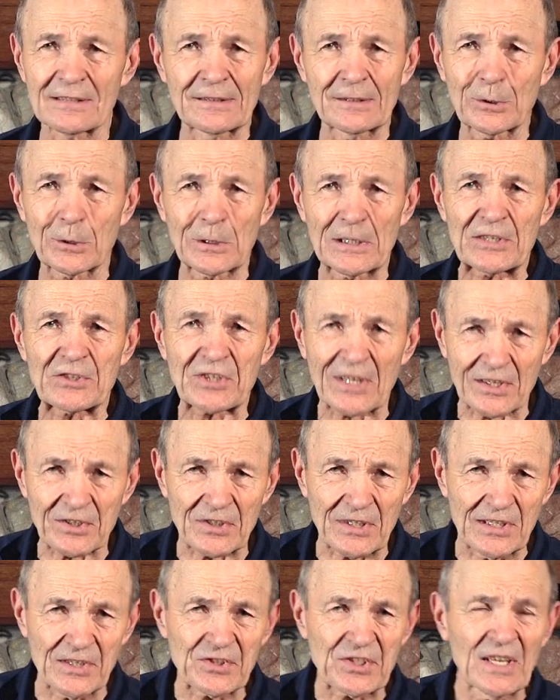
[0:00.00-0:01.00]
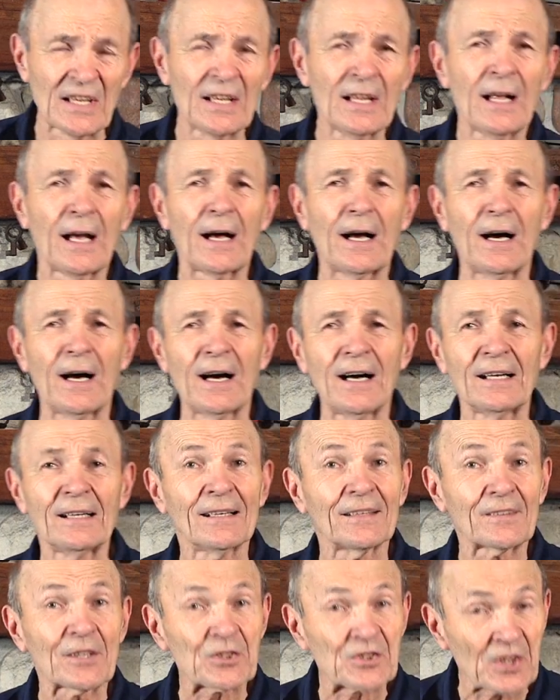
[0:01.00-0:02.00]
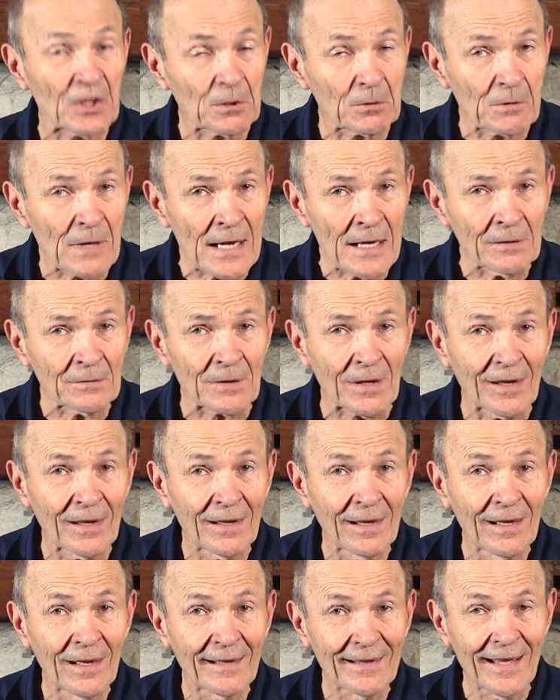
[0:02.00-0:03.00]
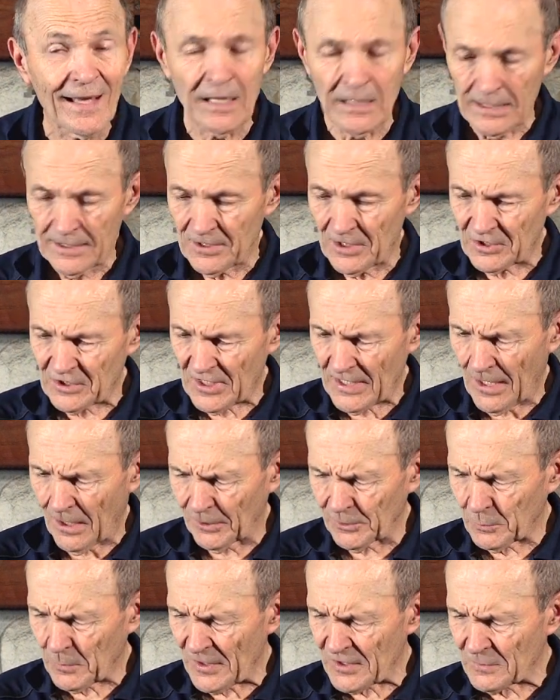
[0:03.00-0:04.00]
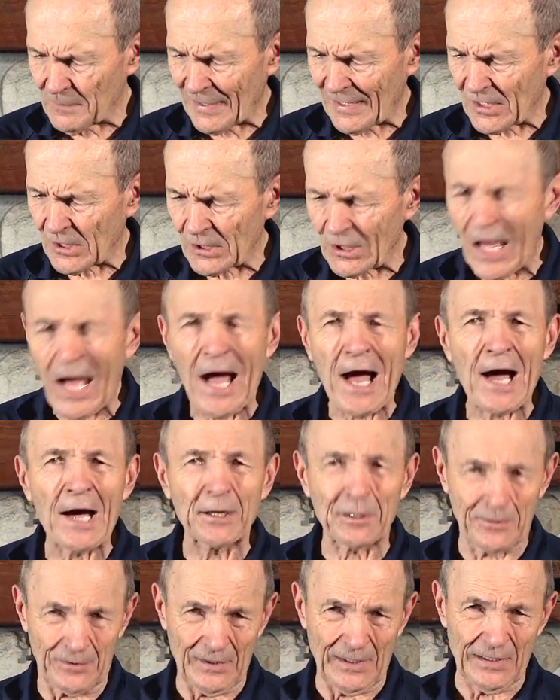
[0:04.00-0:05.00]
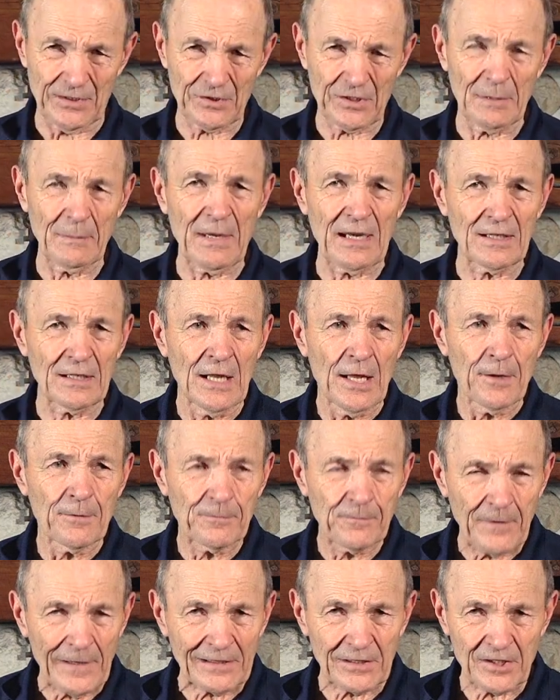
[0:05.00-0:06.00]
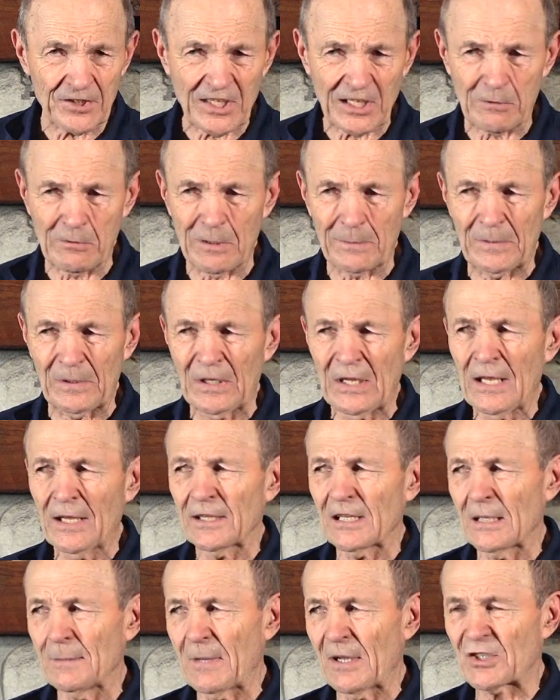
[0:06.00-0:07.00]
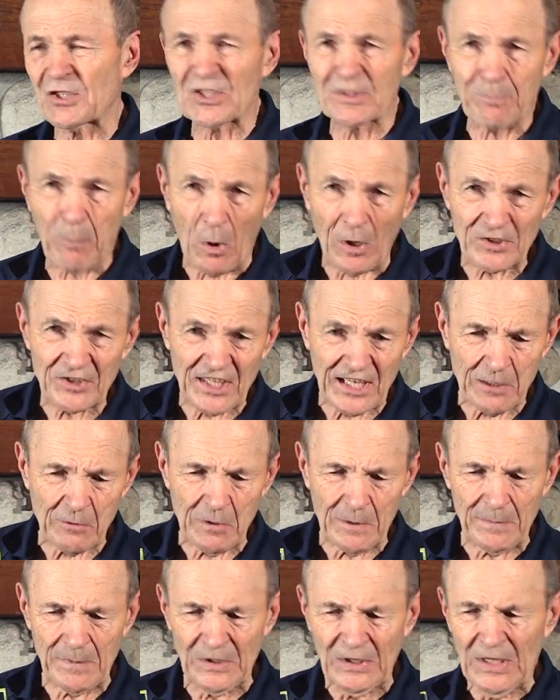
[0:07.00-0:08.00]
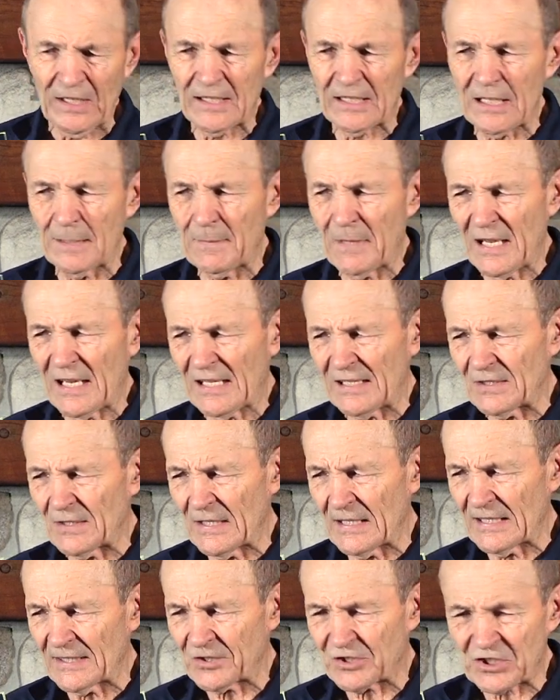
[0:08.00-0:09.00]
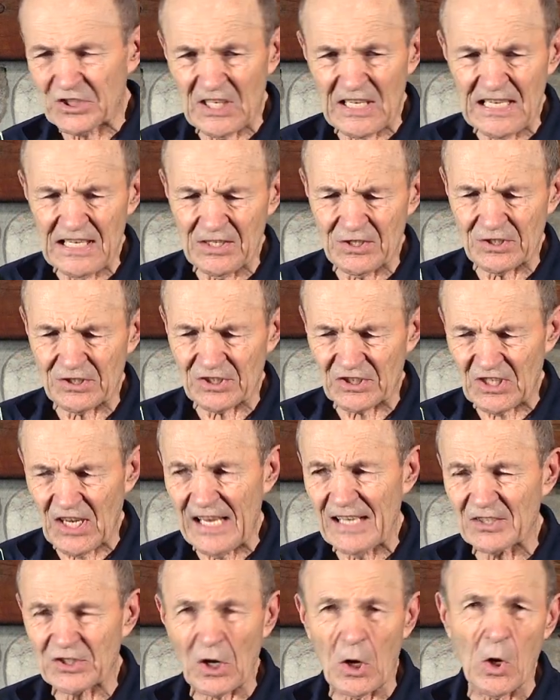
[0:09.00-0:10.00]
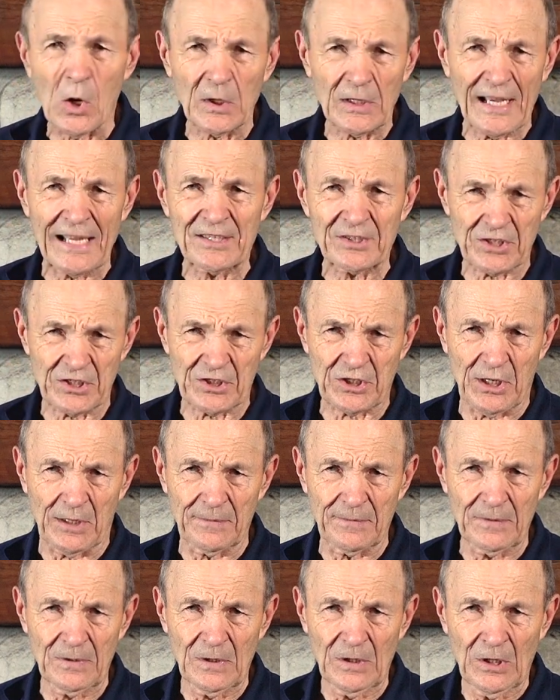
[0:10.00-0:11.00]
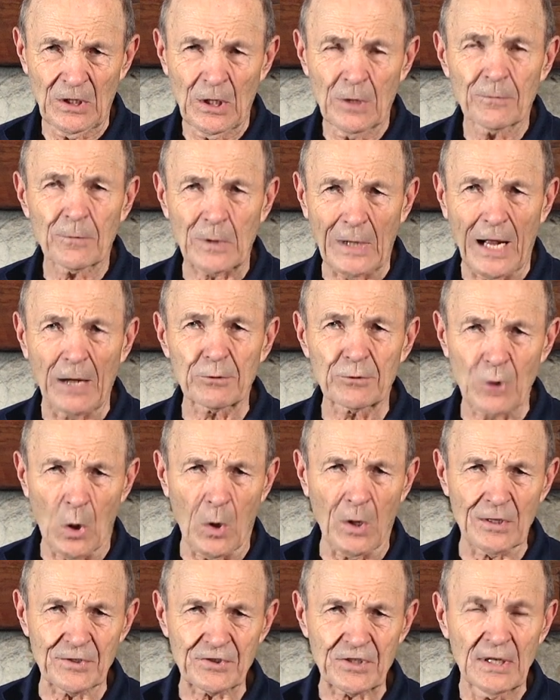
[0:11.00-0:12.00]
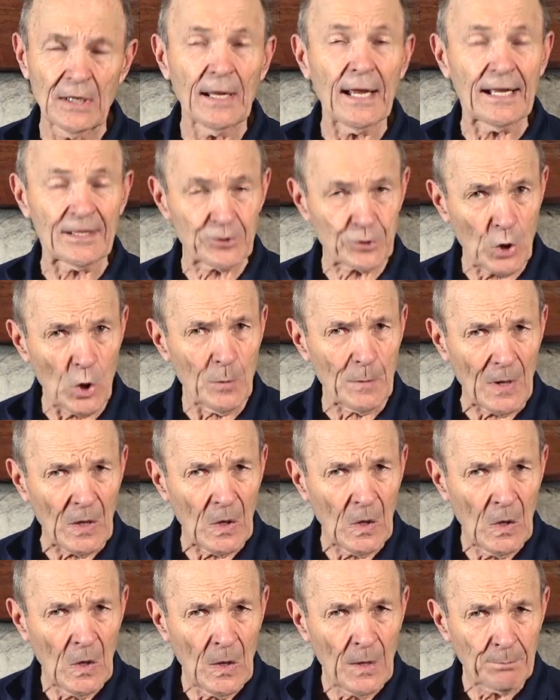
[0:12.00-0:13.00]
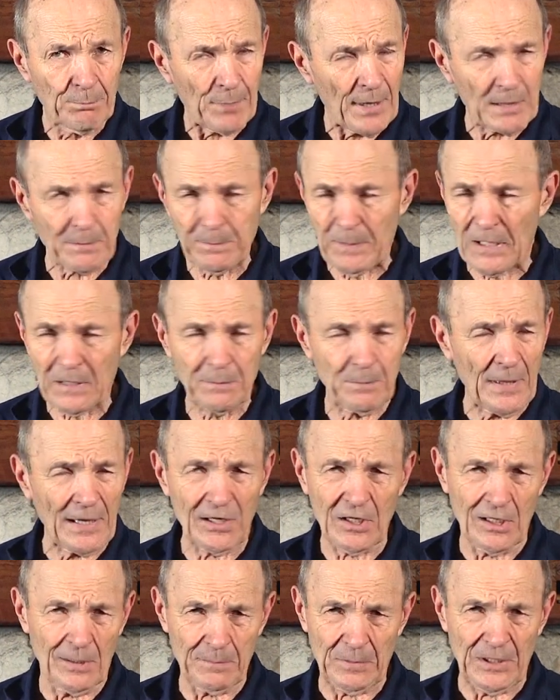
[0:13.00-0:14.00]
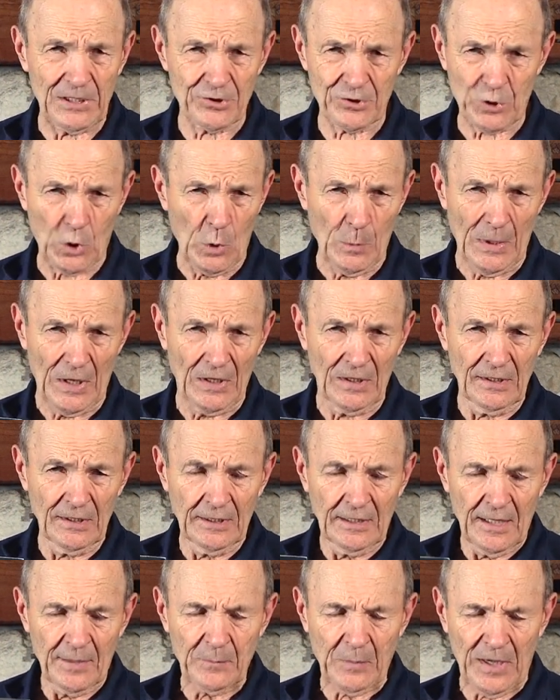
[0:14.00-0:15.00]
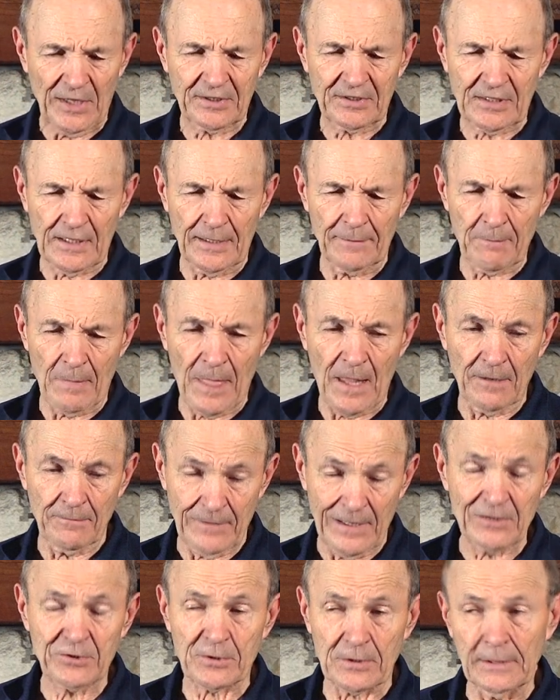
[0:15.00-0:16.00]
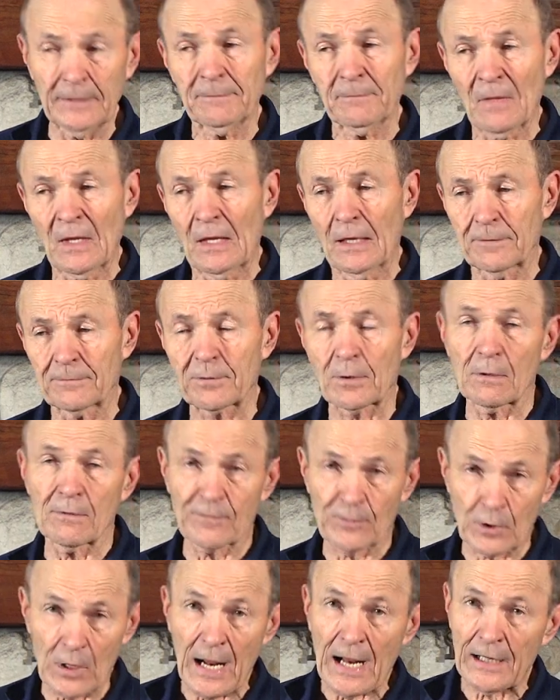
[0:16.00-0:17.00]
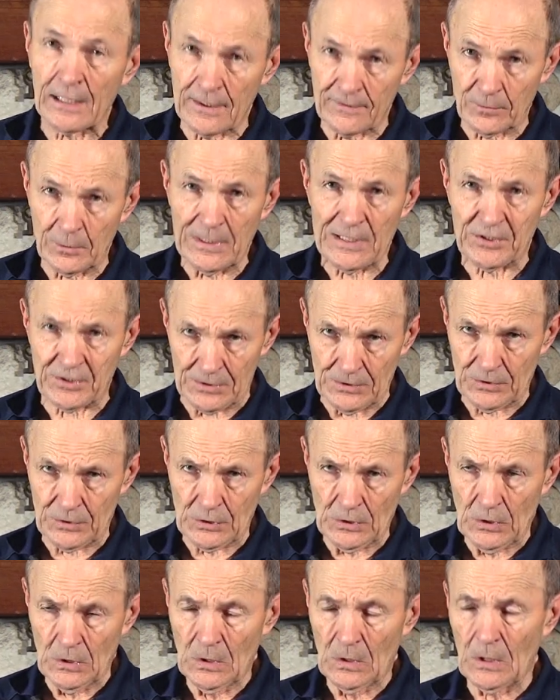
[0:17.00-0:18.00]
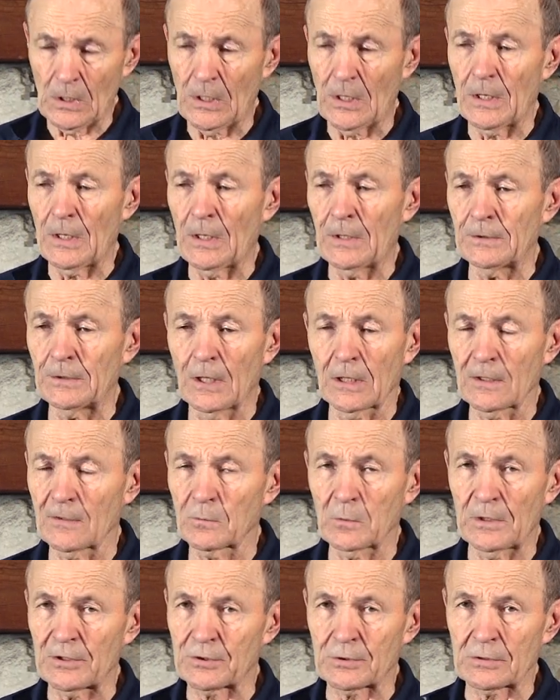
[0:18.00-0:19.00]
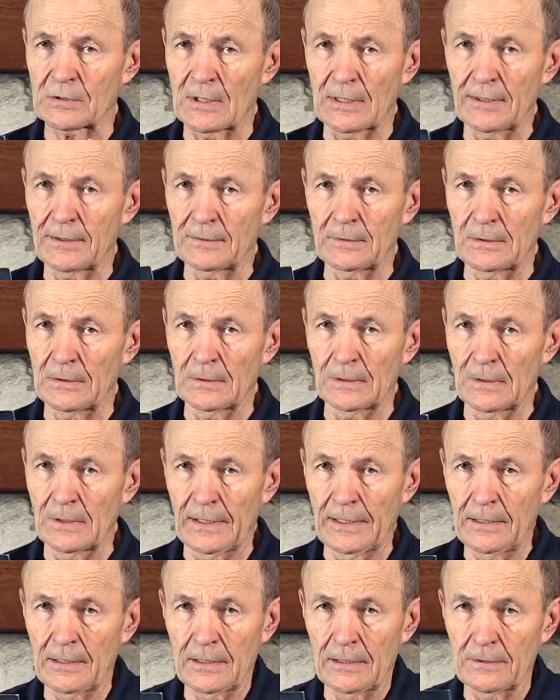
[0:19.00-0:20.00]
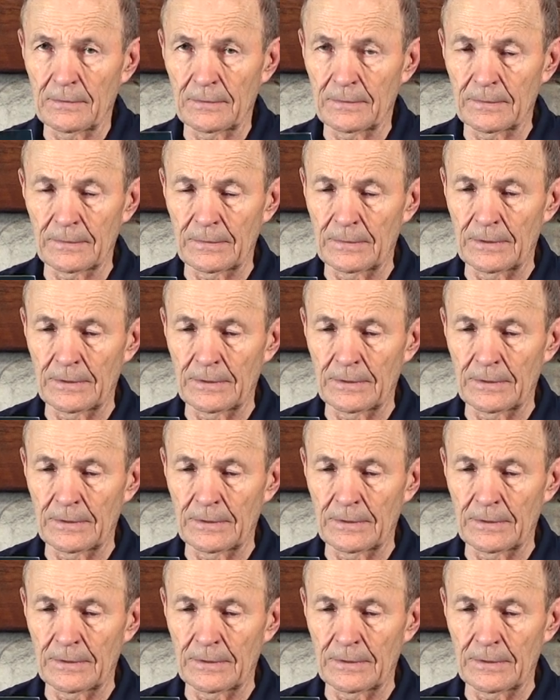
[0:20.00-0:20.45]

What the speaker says: early 60s, they're still around. Yeah, you see, Healthways made a lot of things. They made fitness equipment, they made sports equipment, they made skis, skates, all kinds of stuff for outdoors, and scuba. Big, big, big company in scuba. But eventually, for a variety of reasons, none of which are any